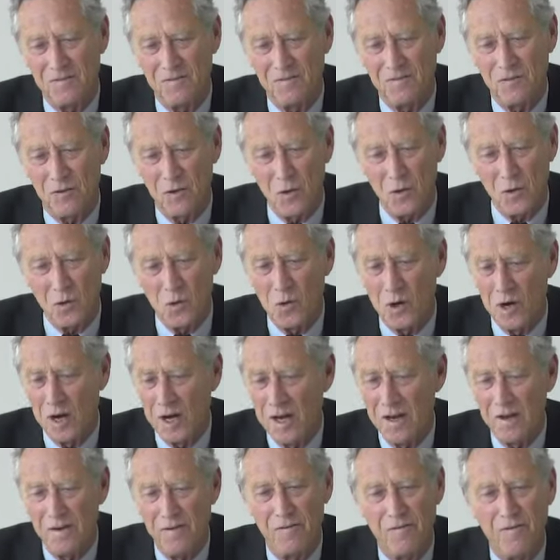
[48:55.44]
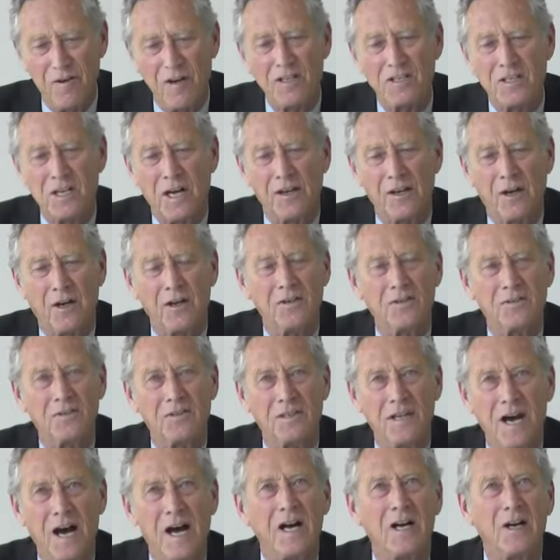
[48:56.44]
view, things are not
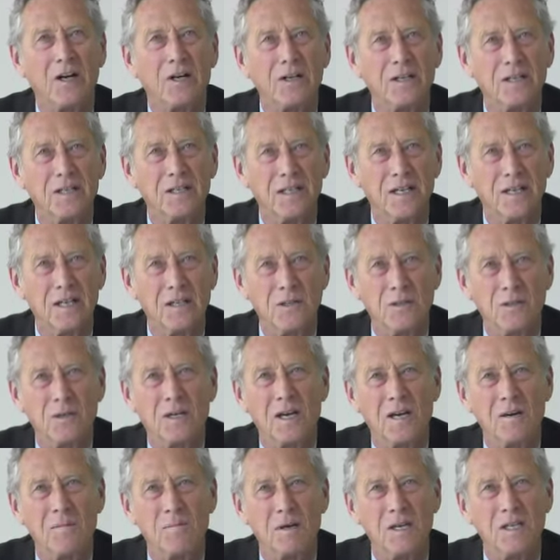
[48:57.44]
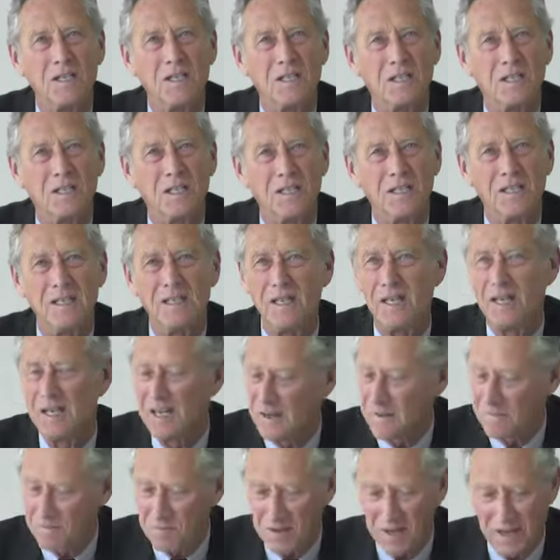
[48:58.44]
dire, and you can basically
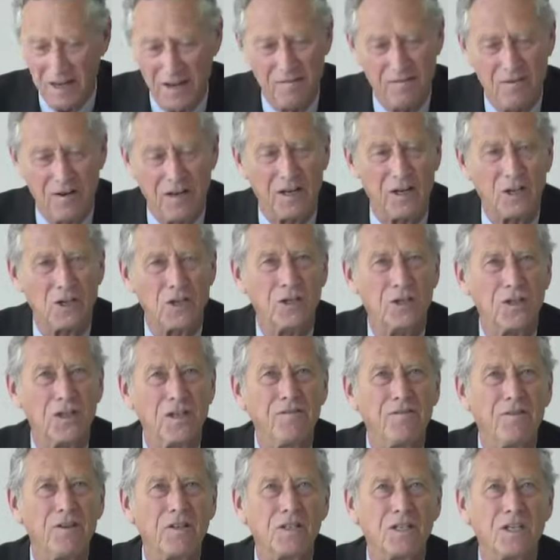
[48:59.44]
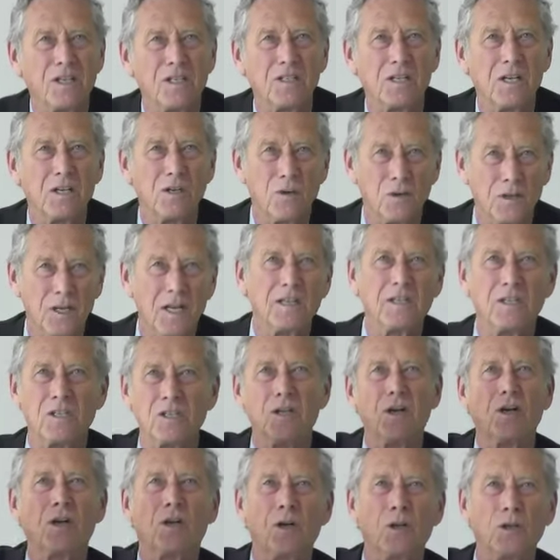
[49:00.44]
have larger deficits, and your debt is
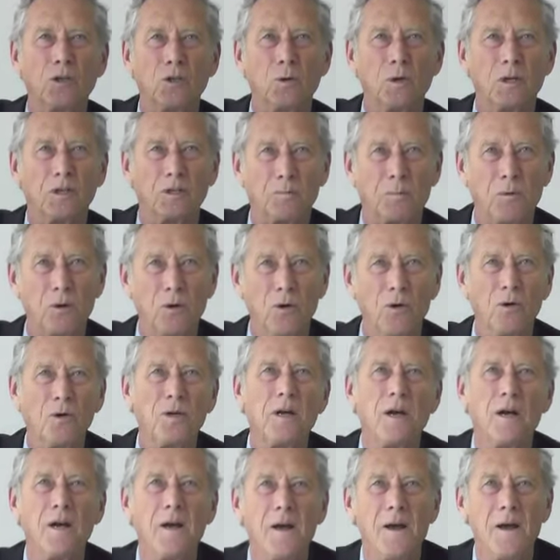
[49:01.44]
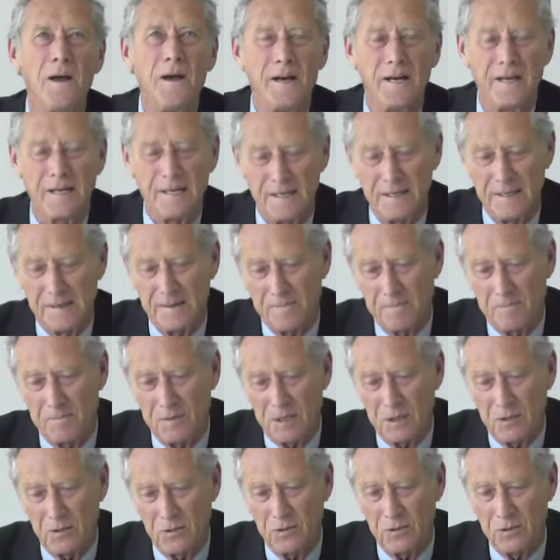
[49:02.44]
not going to explode
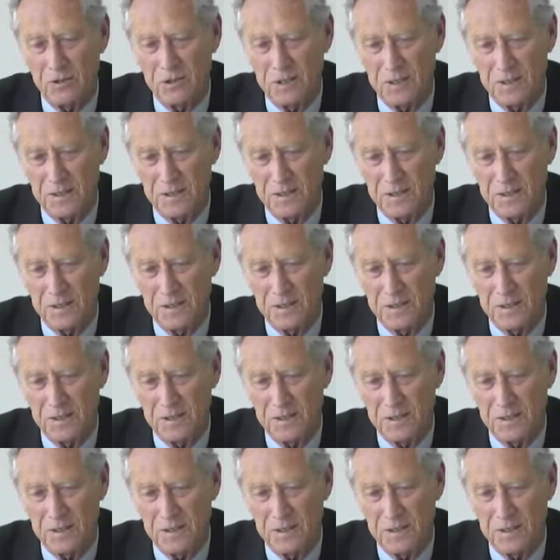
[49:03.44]
because